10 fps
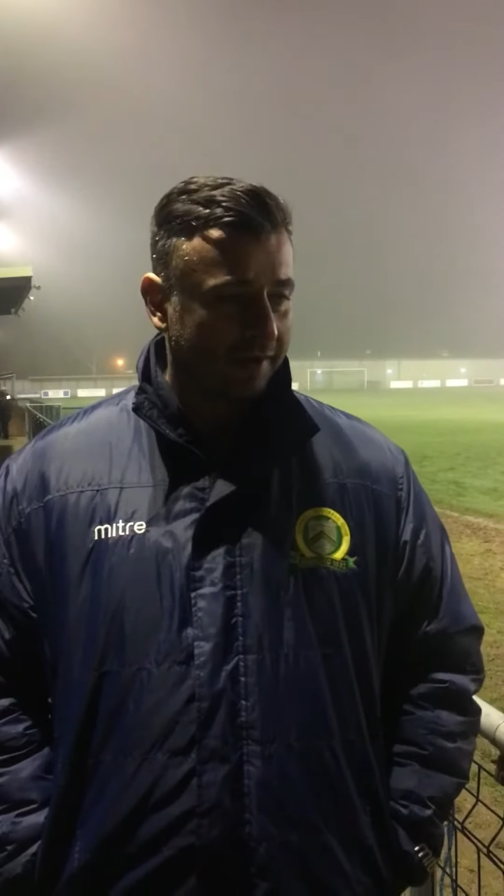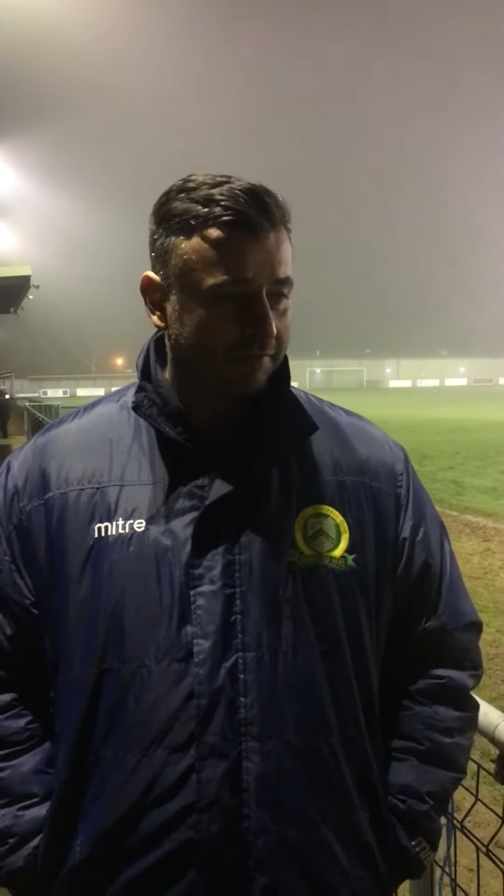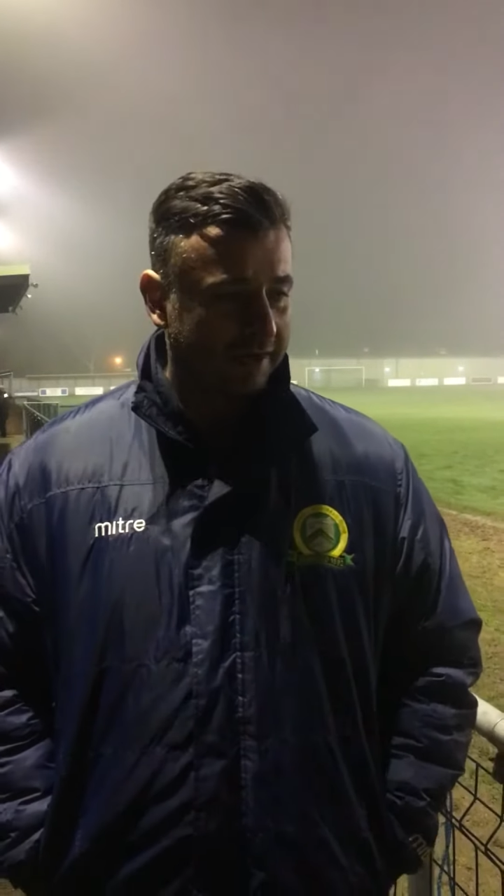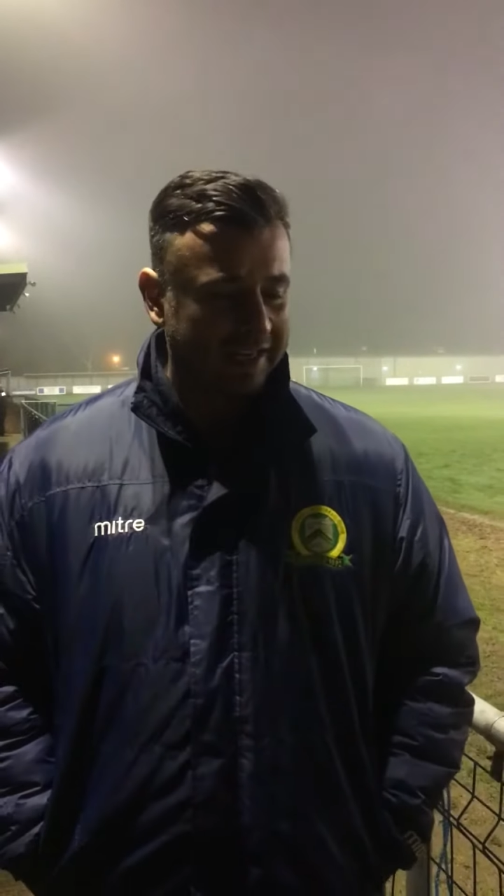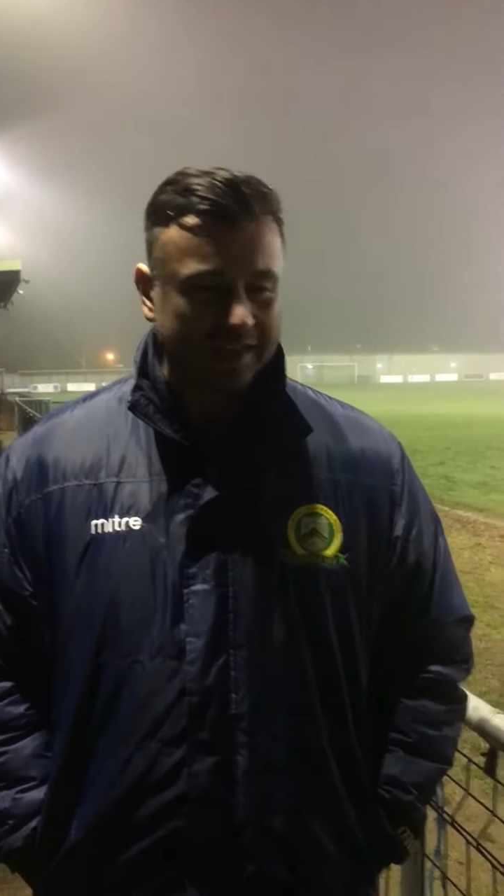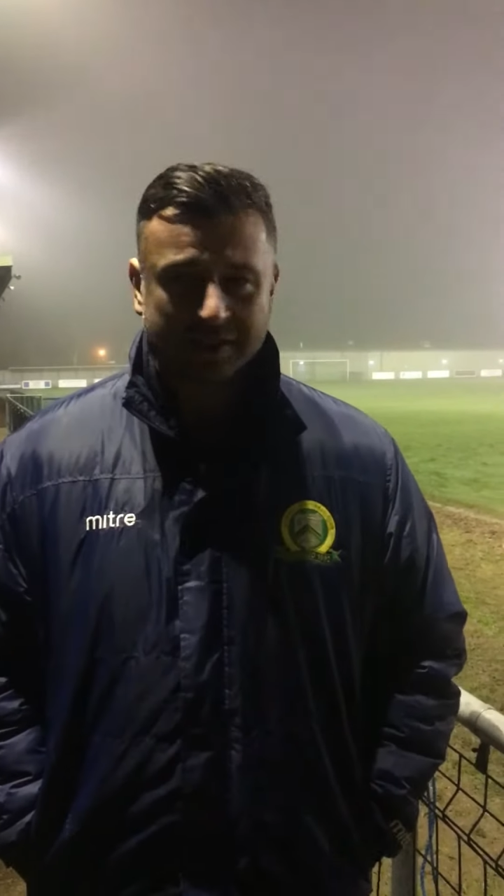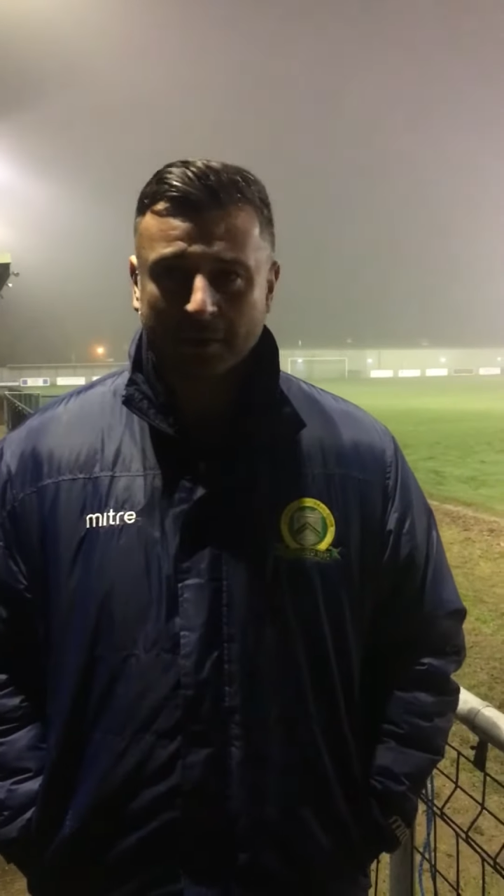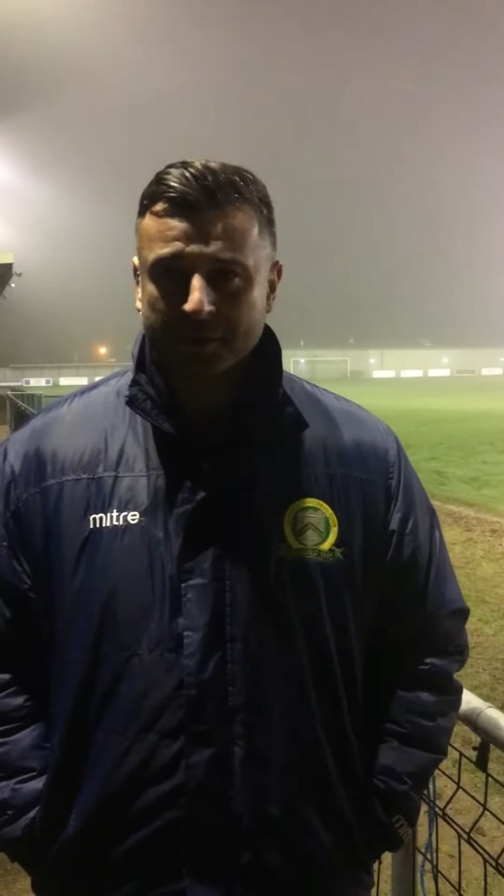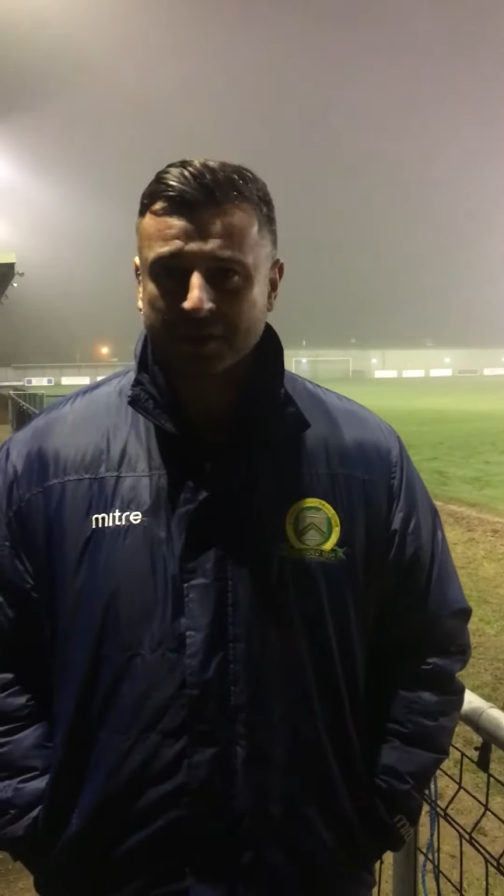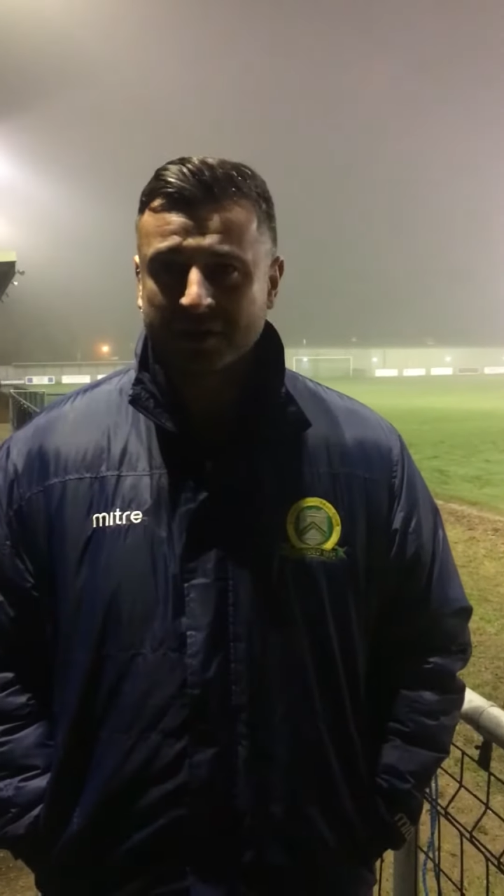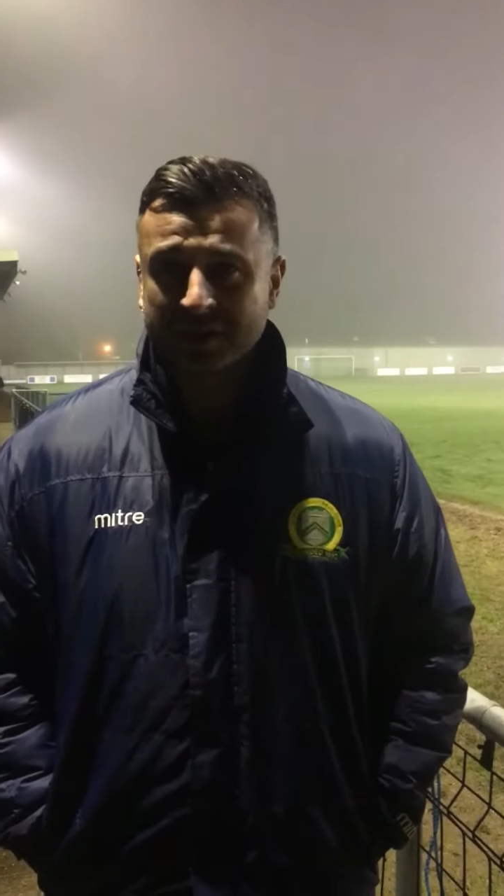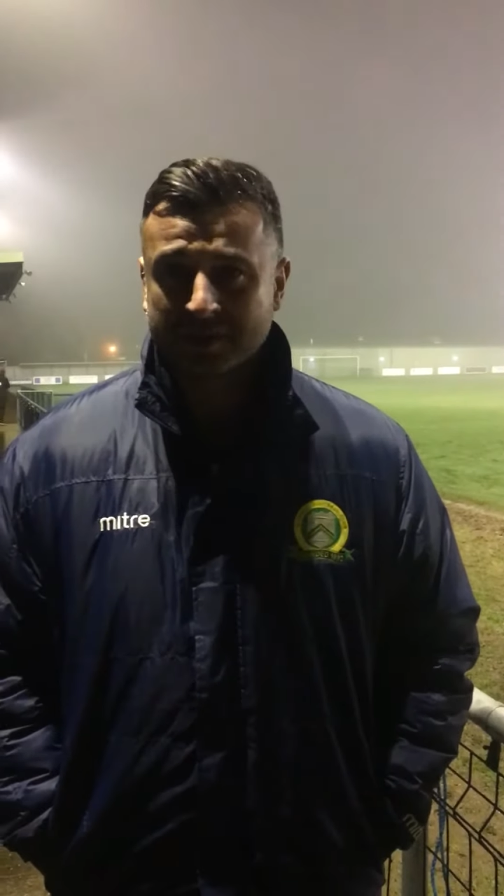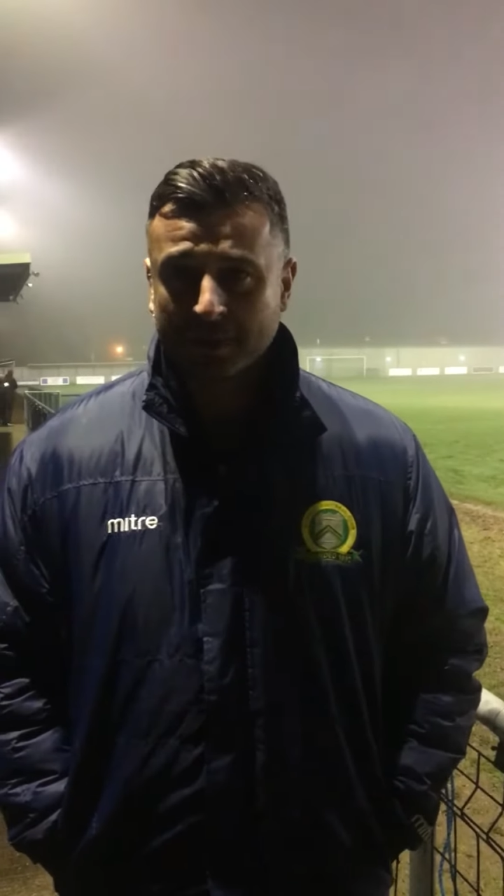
really easy opportunities.